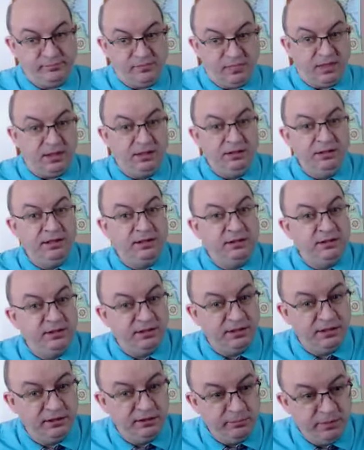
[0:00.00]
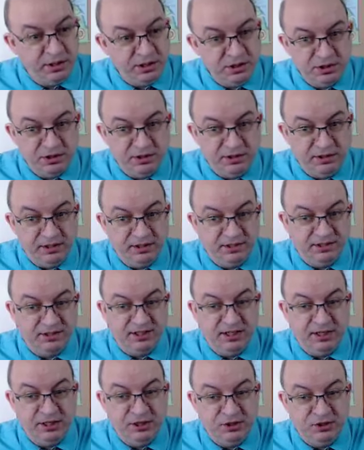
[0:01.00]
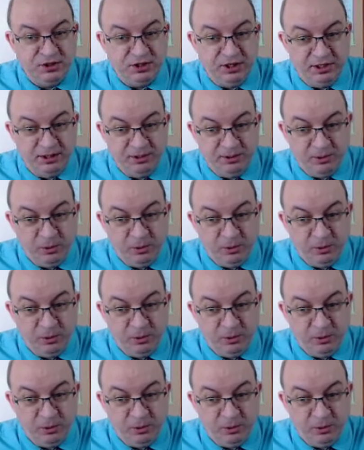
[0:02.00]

did I mention it's aged in